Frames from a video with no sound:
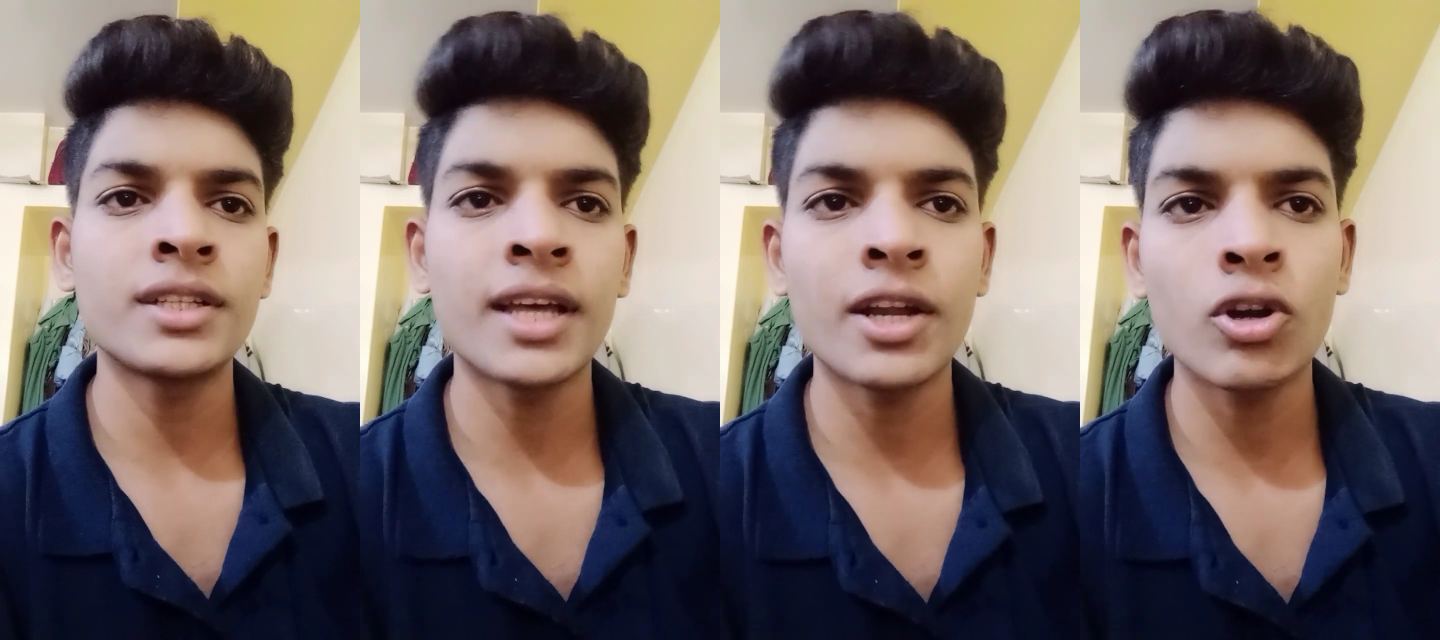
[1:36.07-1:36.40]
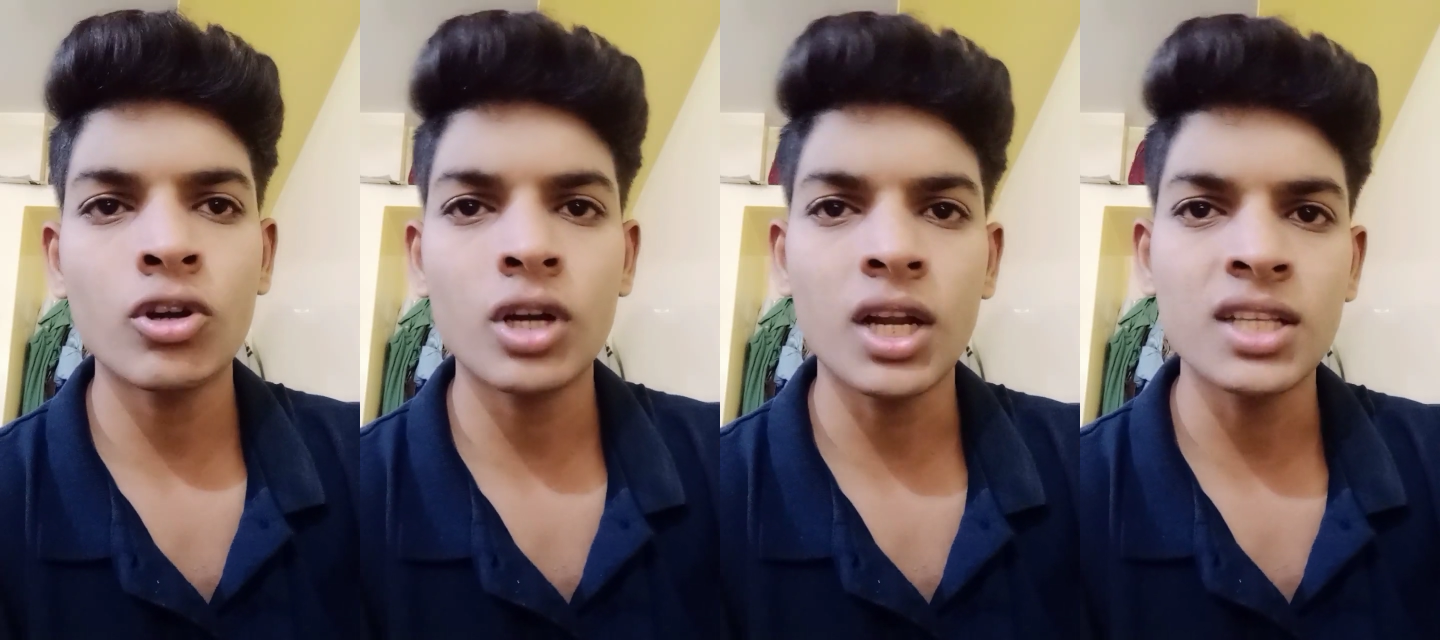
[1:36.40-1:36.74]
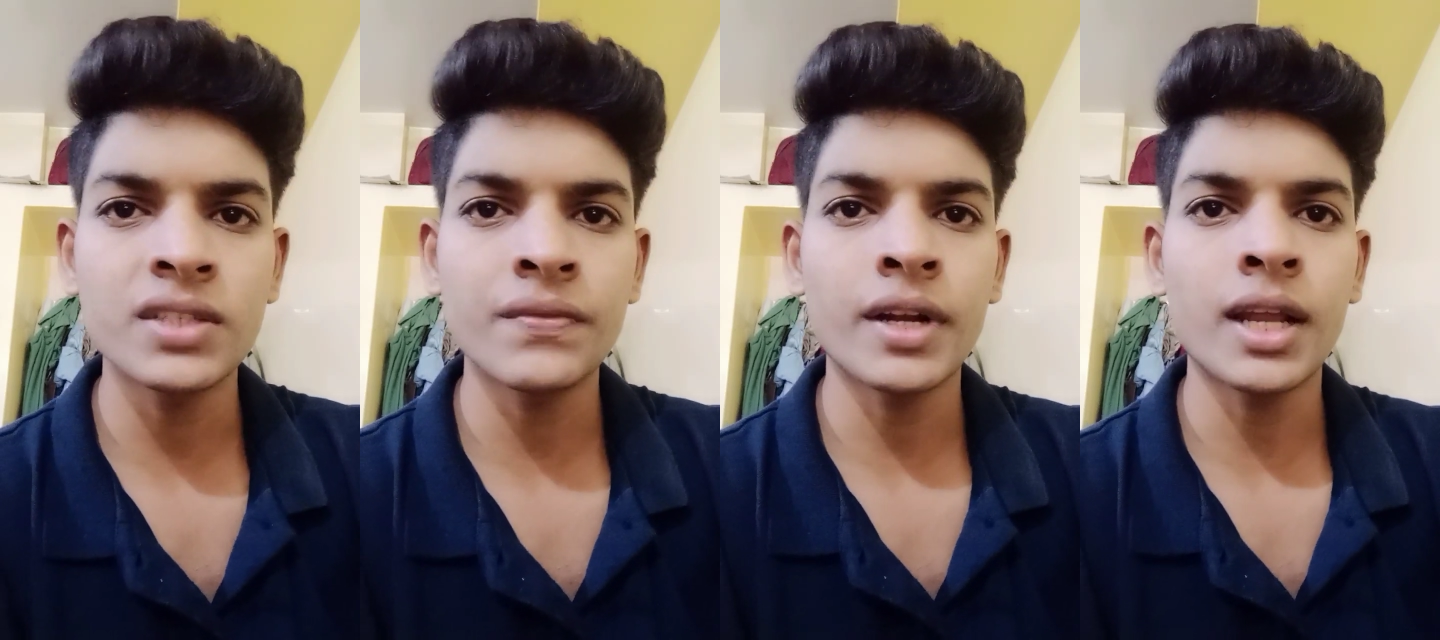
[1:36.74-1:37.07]
They are not
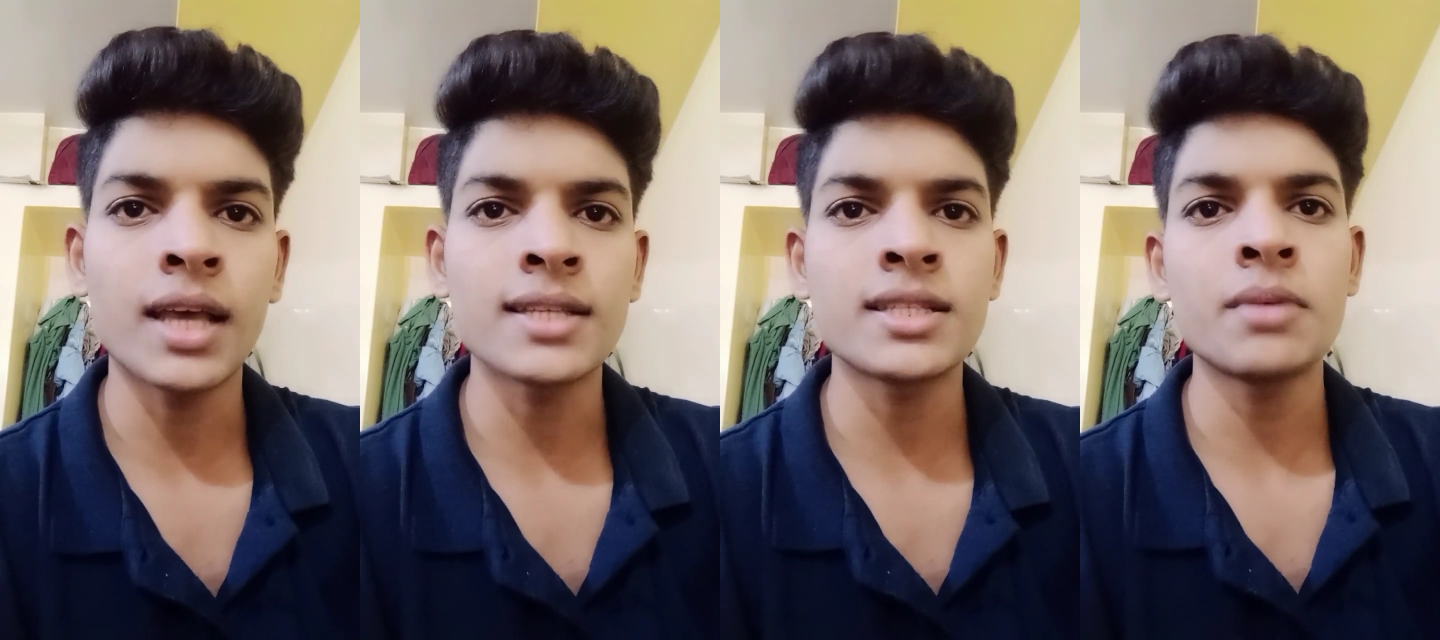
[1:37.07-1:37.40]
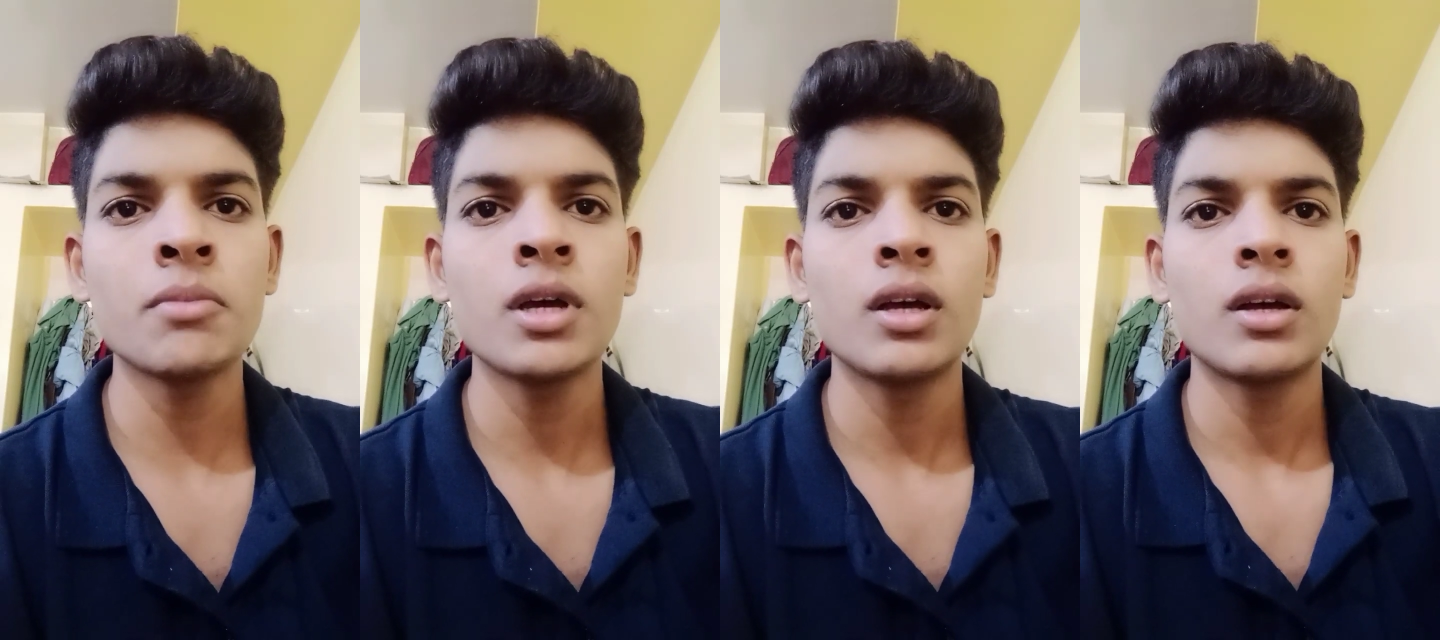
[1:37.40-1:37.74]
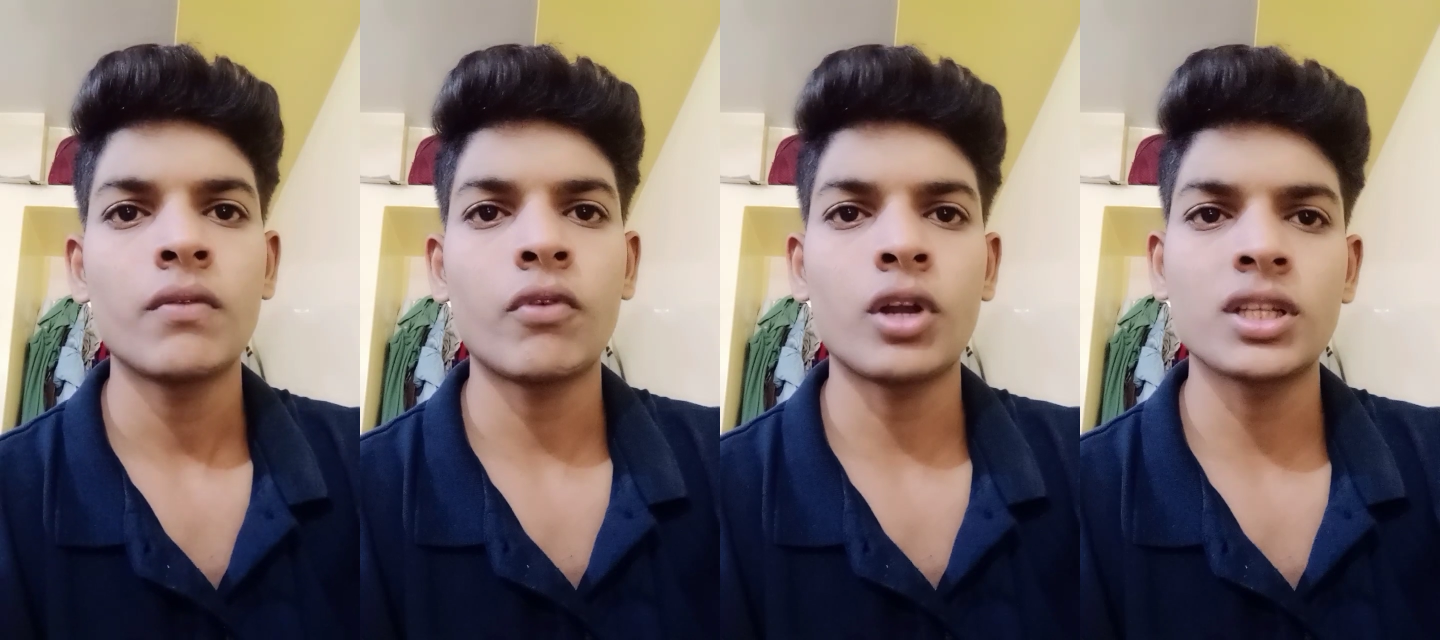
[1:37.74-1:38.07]
classified as them,
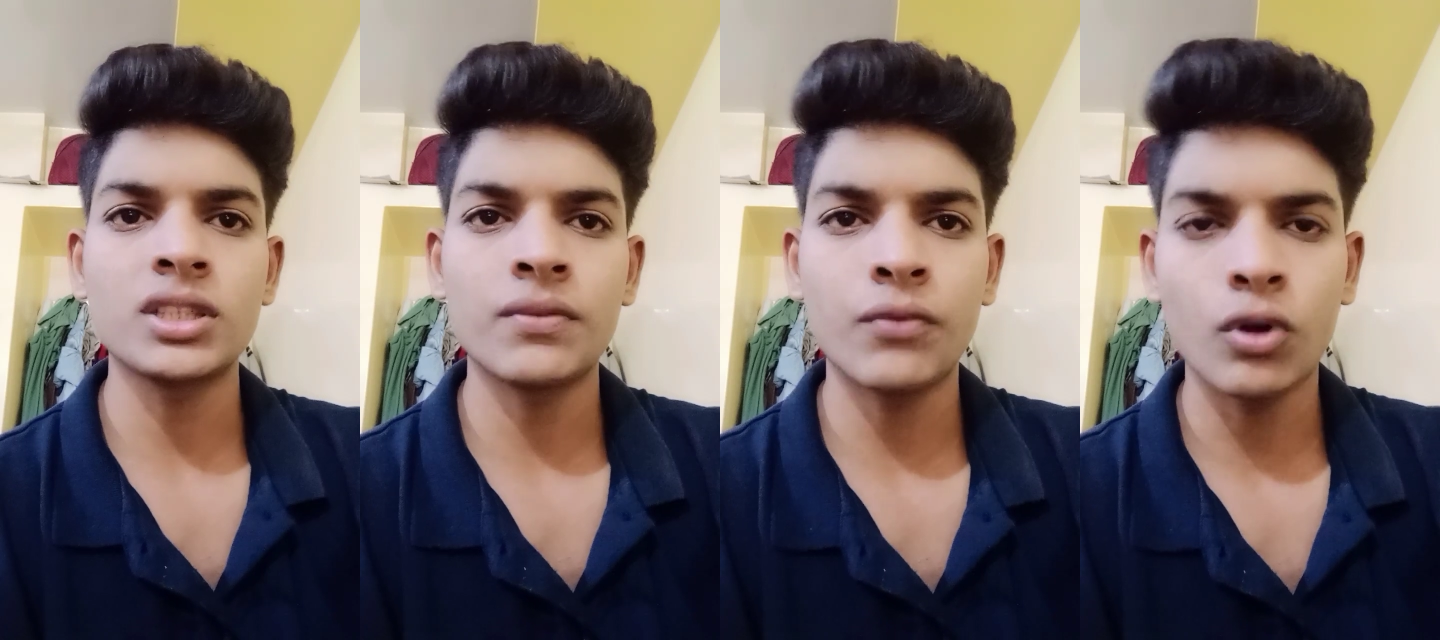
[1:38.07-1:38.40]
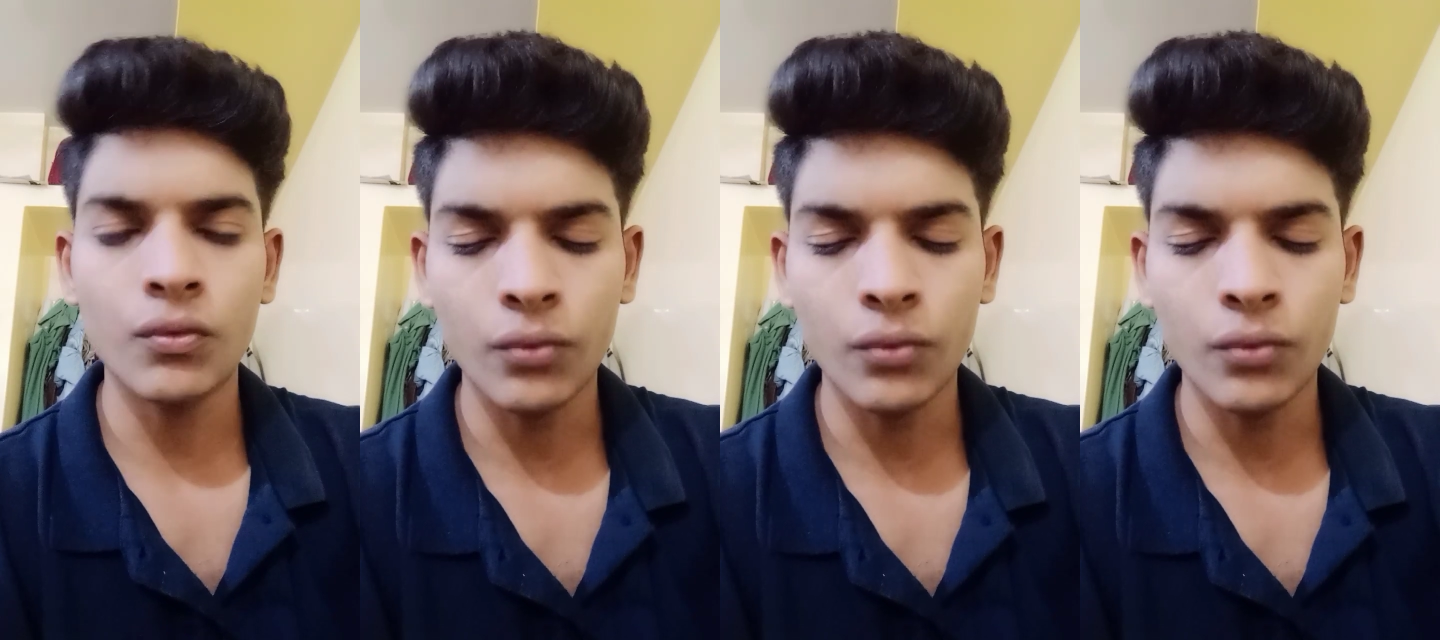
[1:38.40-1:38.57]
for example